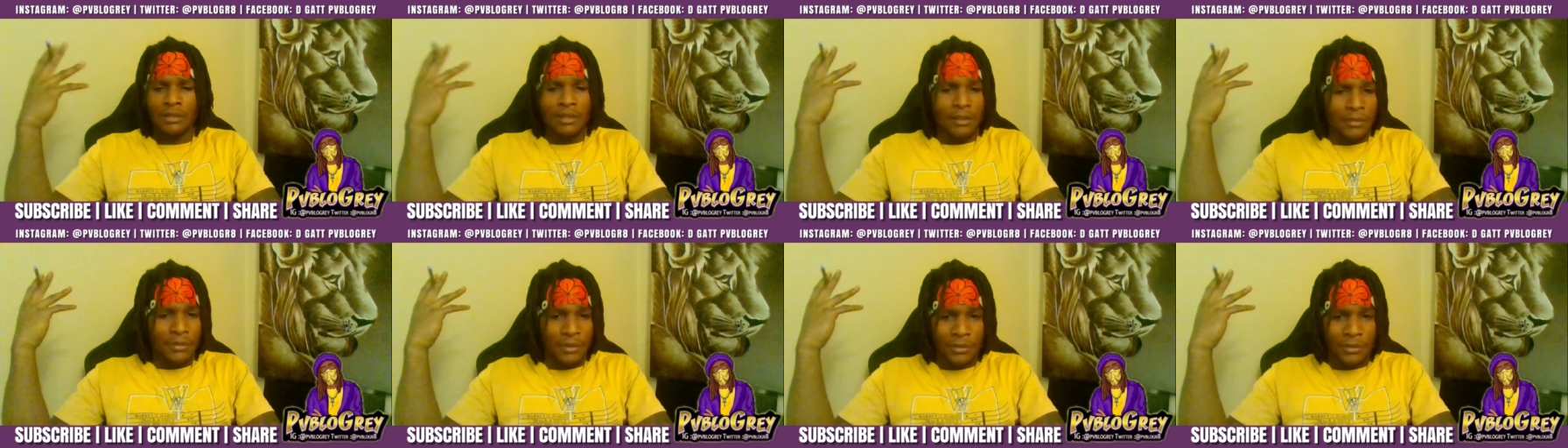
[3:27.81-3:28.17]

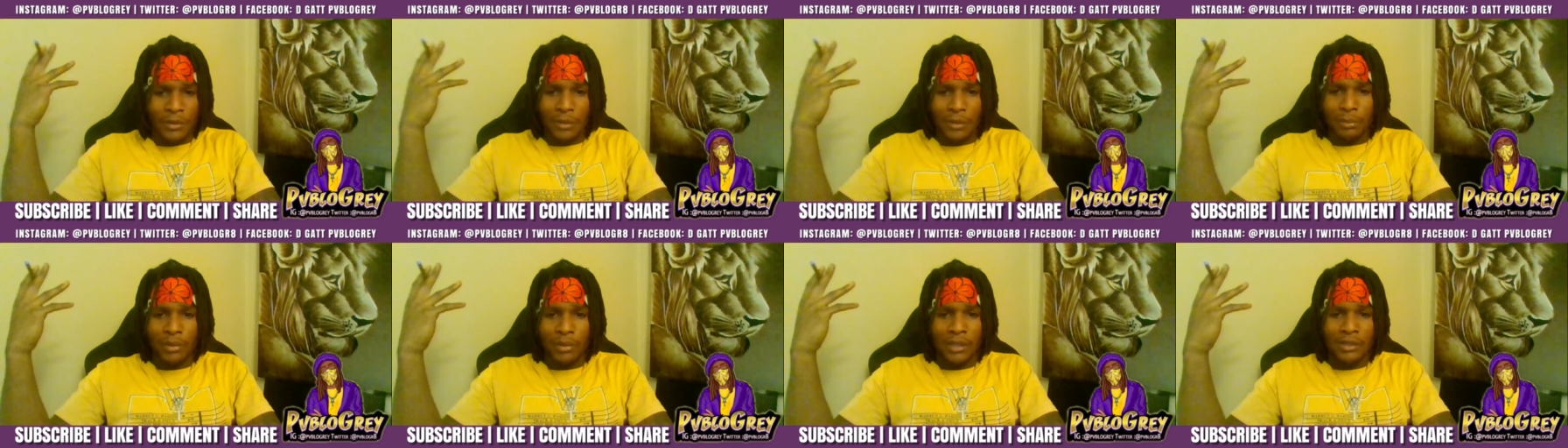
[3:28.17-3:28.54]
just for the
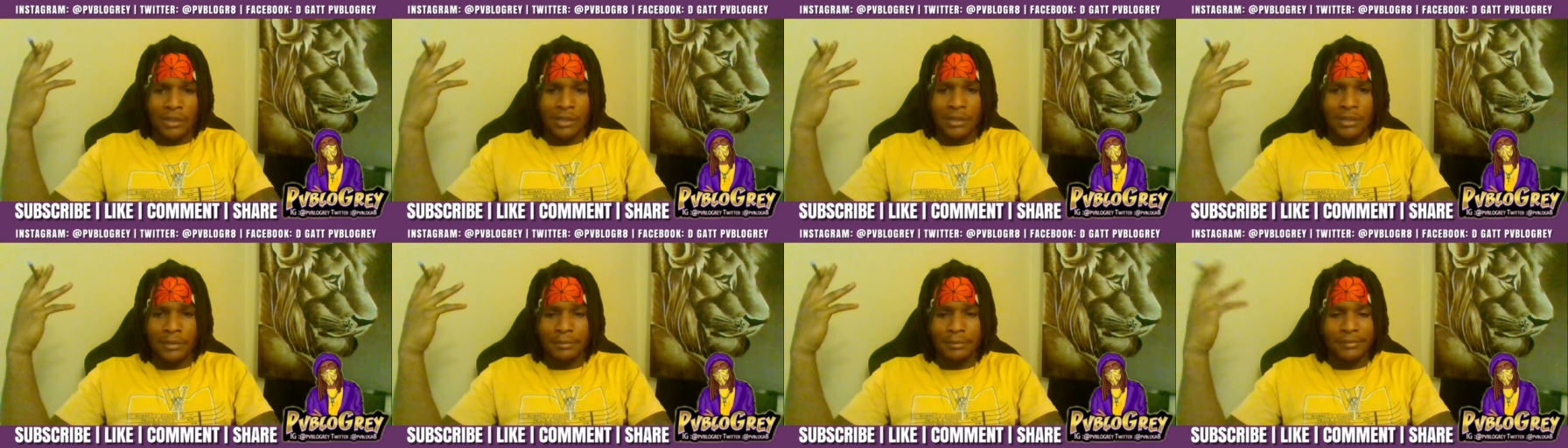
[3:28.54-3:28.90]

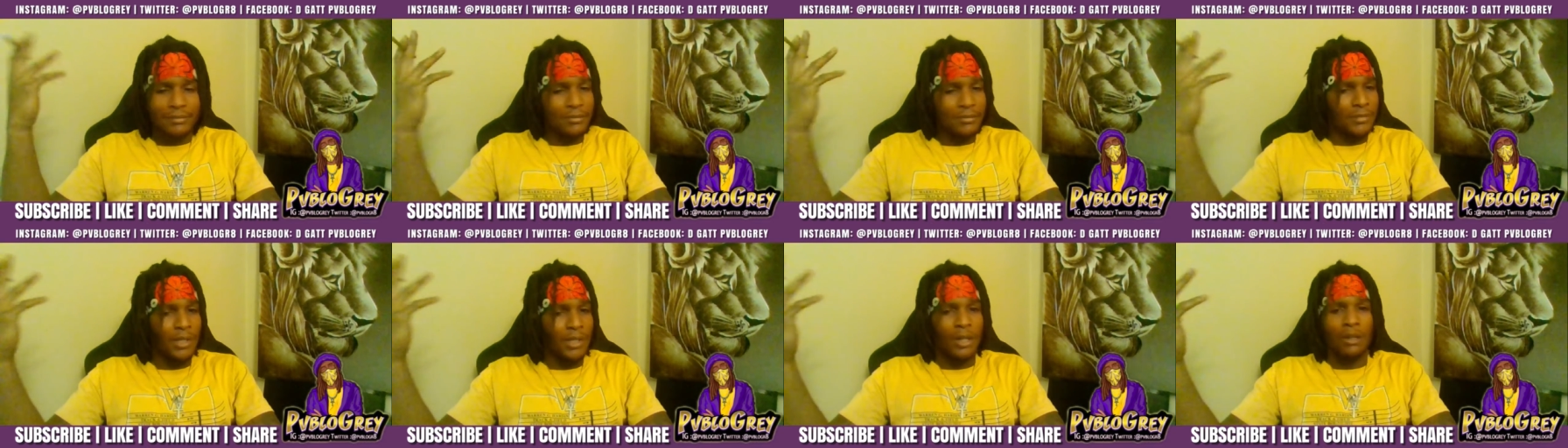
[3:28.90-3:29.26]
president,
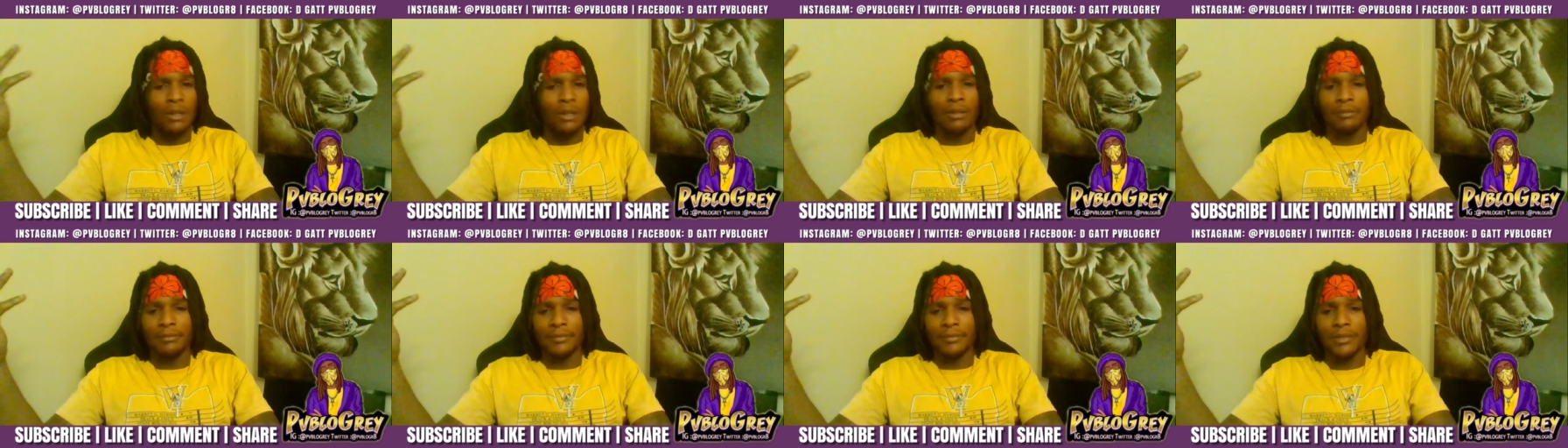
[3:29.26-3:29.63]

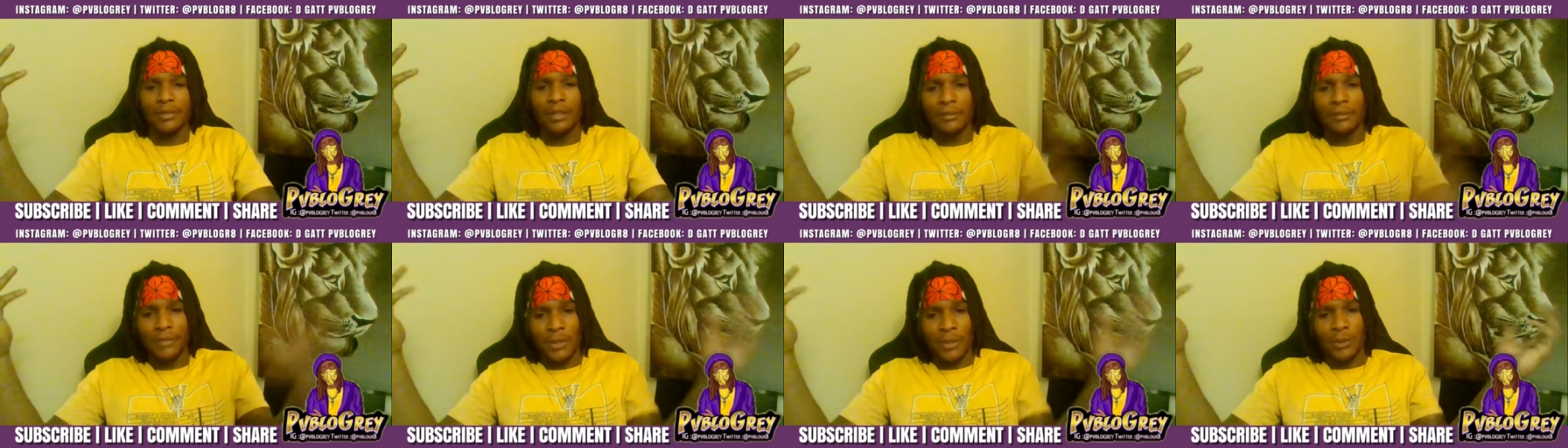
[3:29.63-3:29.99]
no,
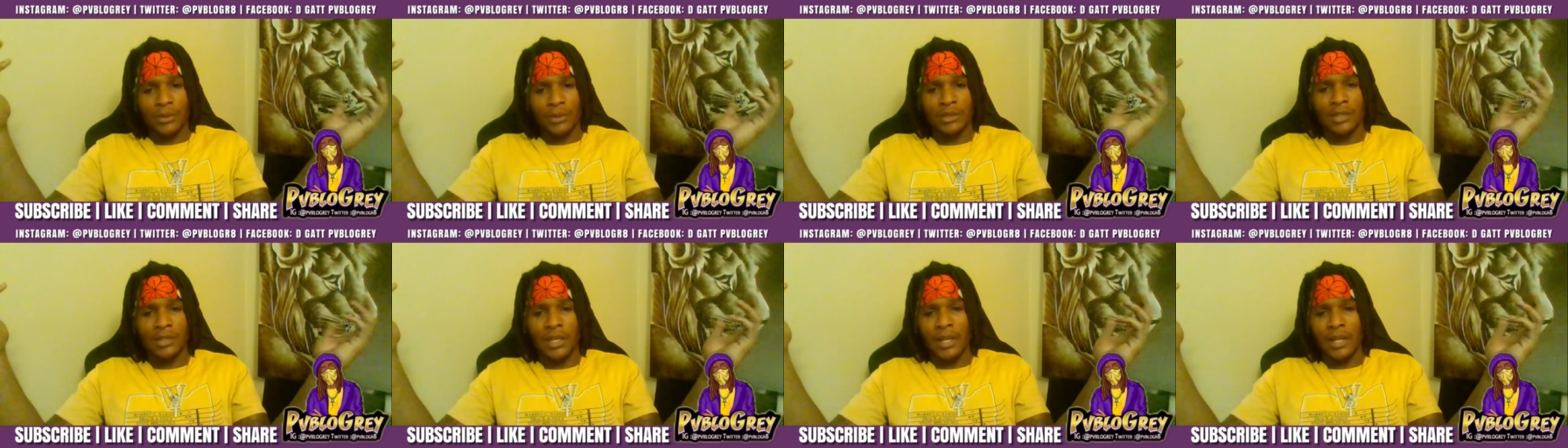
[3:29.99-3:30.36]
your vote
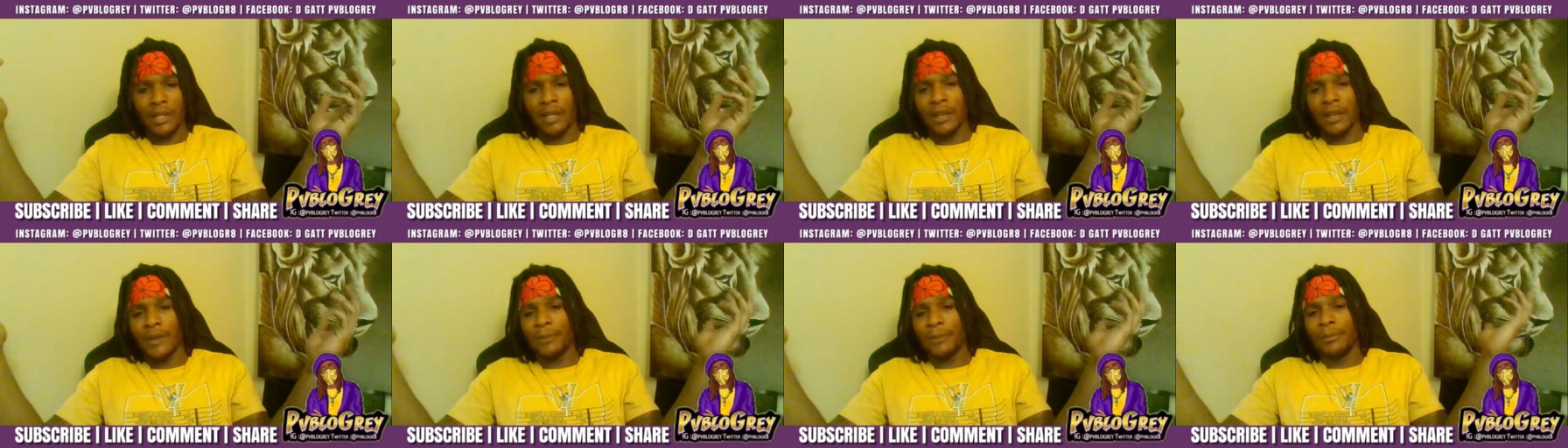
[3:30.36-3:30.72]
does not
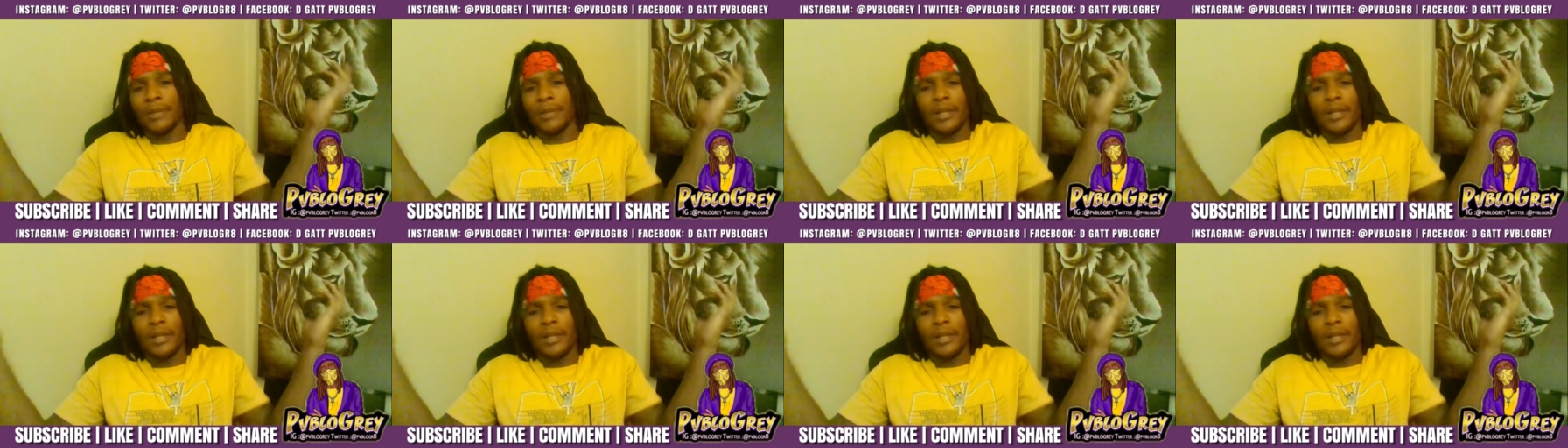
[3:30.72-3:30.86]
count.